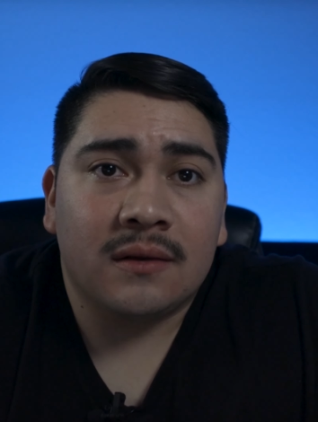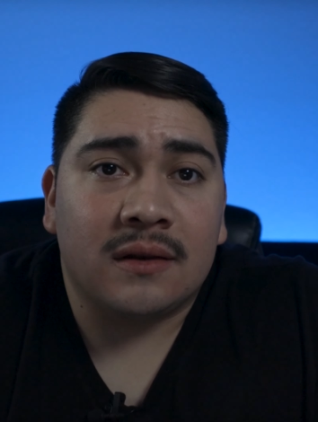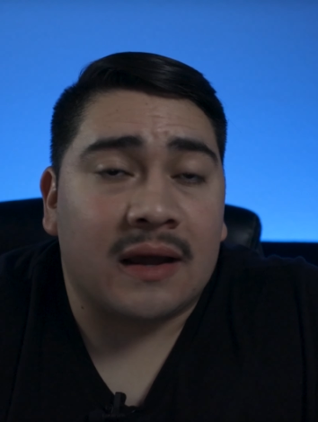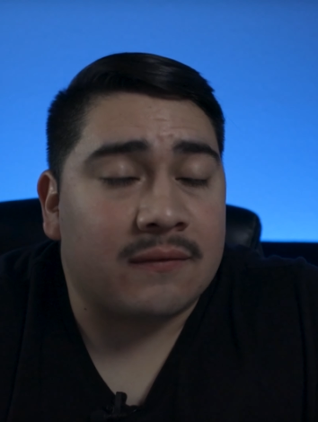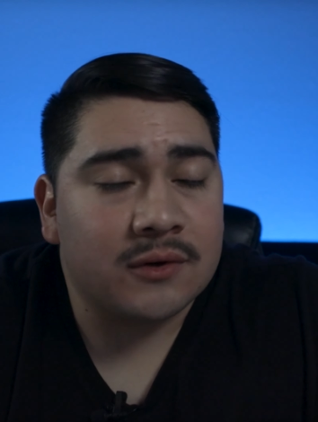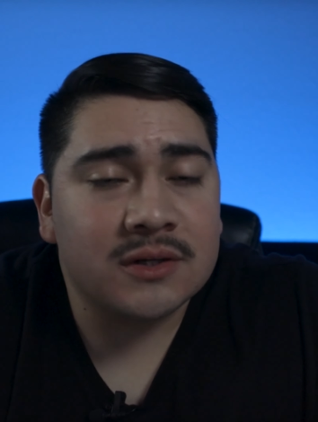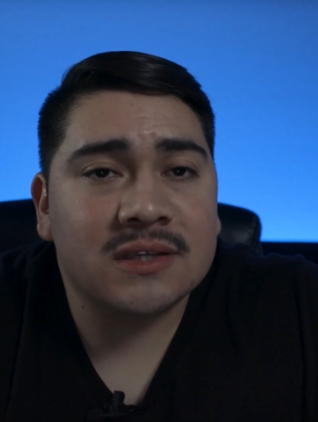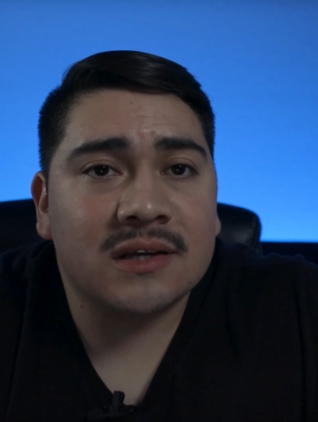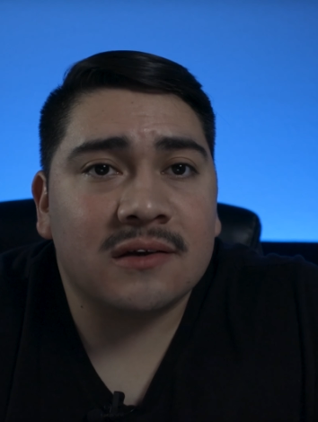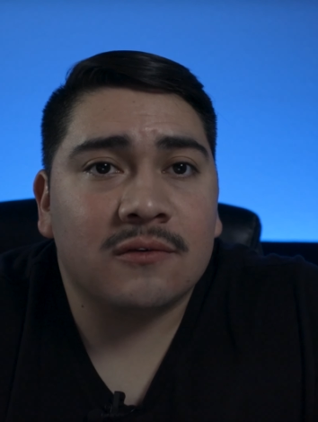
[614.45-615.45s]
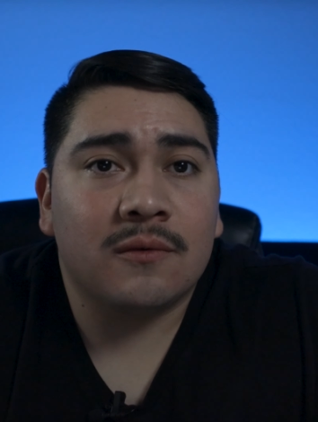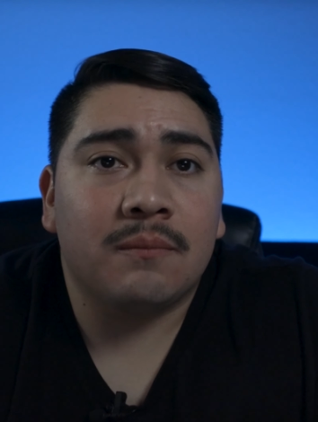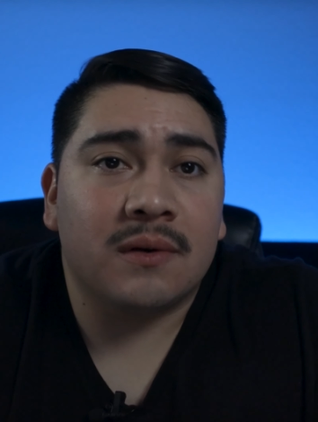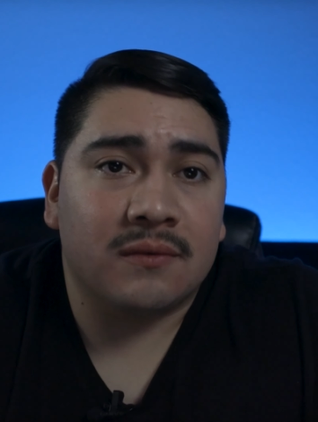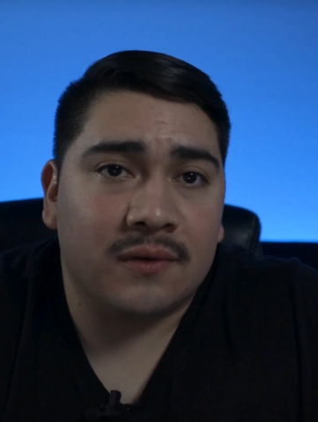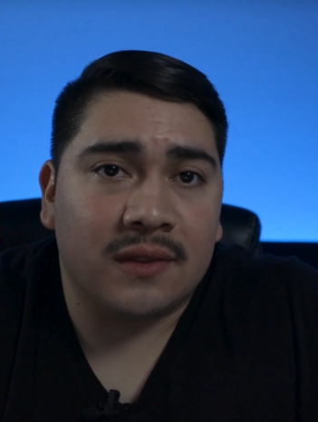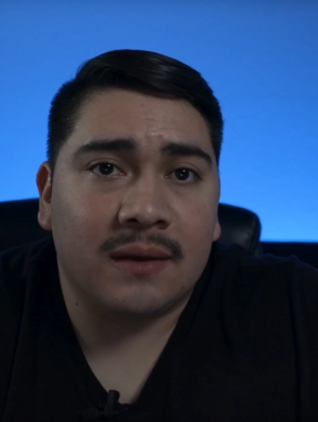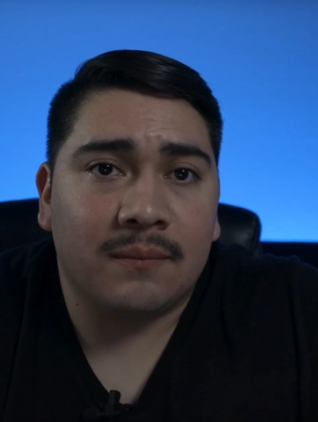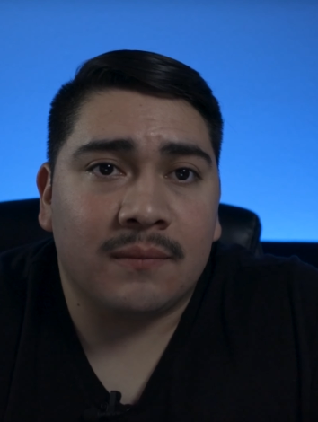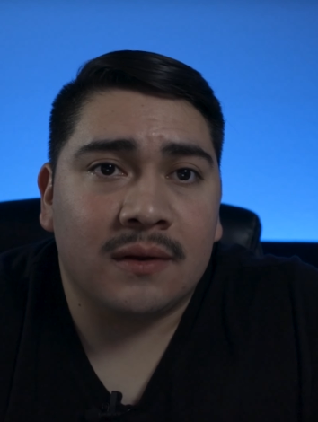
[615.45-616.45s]
not for yourself, but for them.
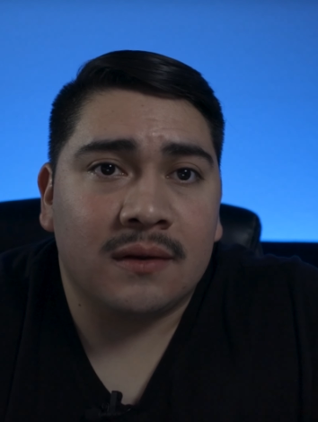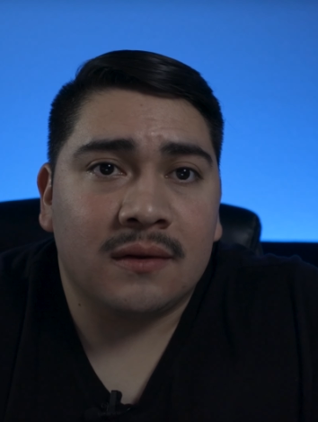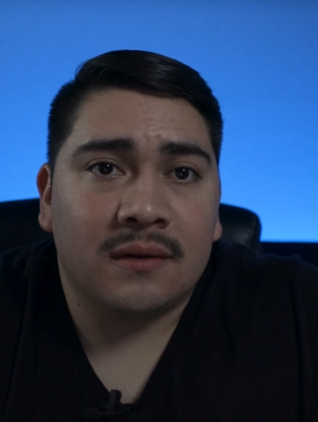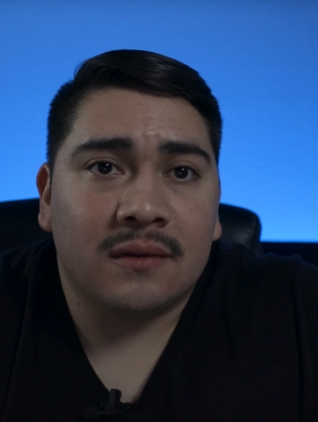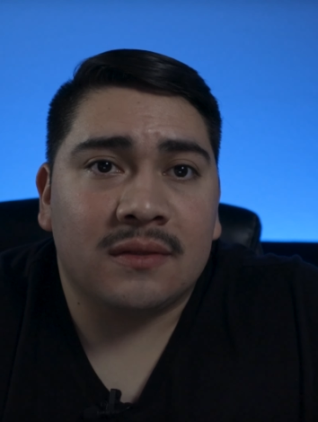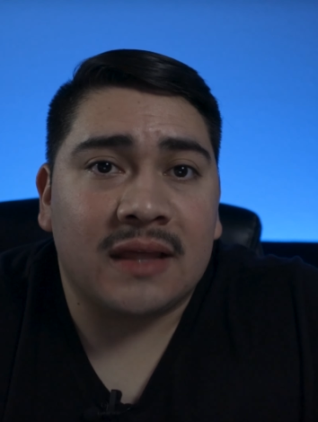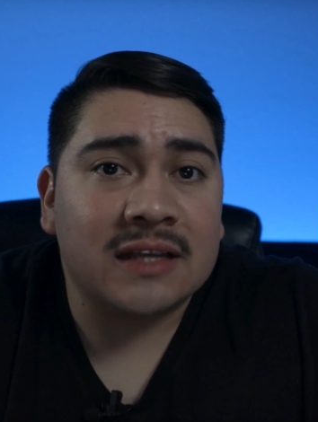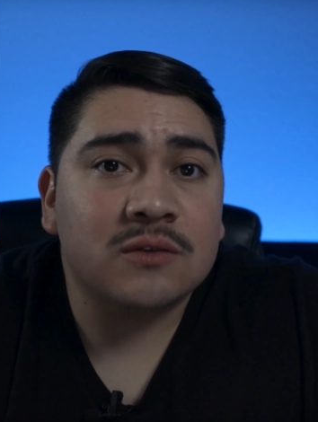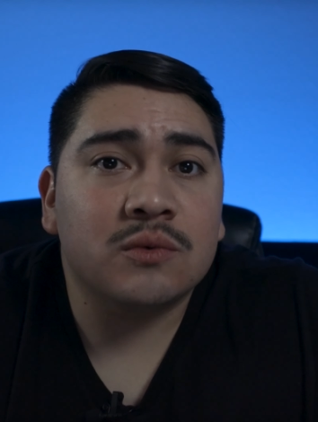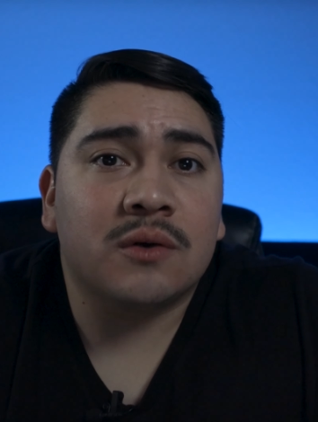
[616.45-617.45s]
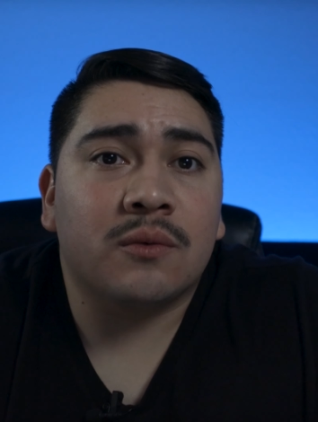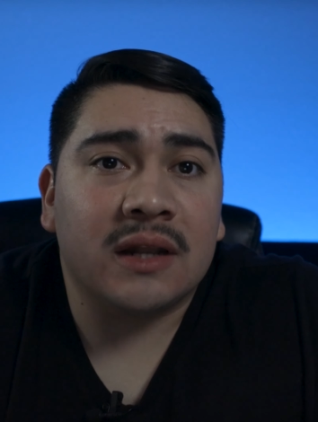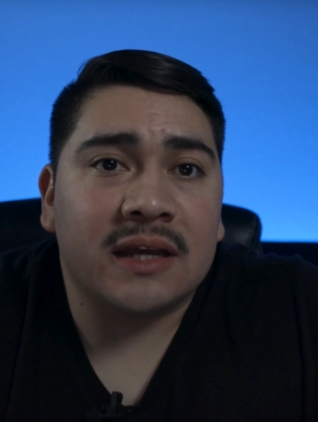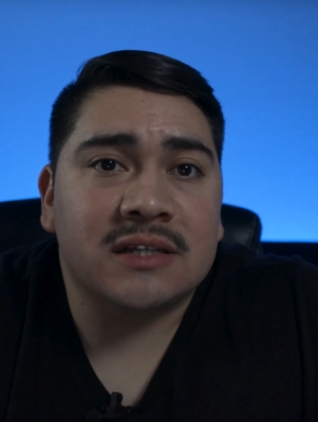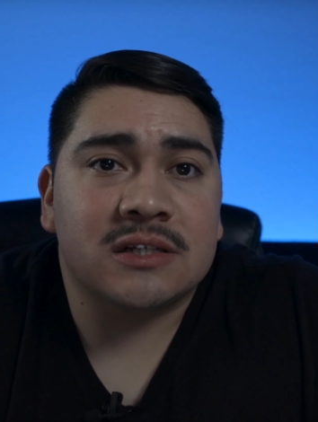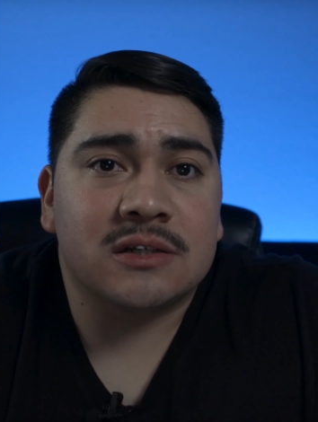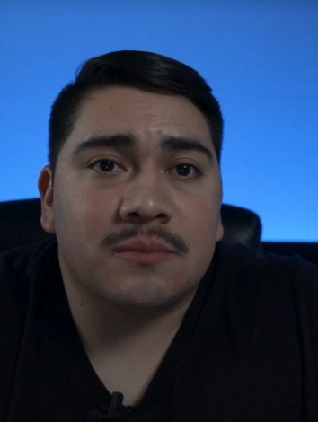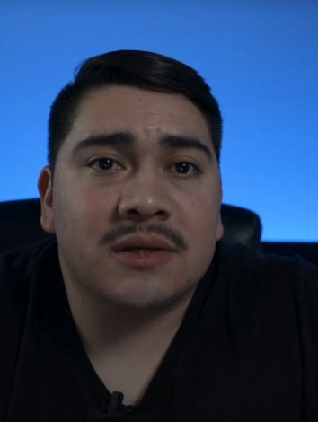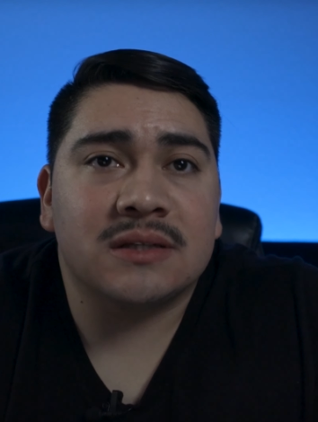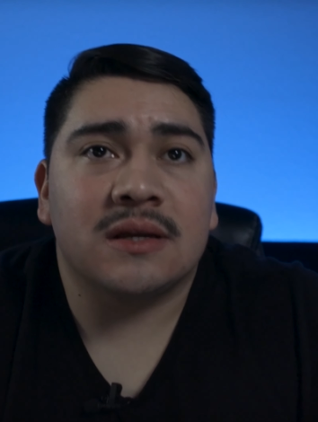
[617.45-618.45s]
That's what a relationship
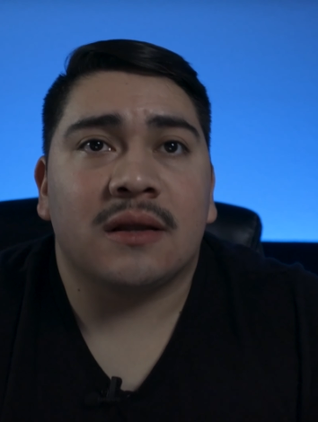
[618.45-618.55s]
is: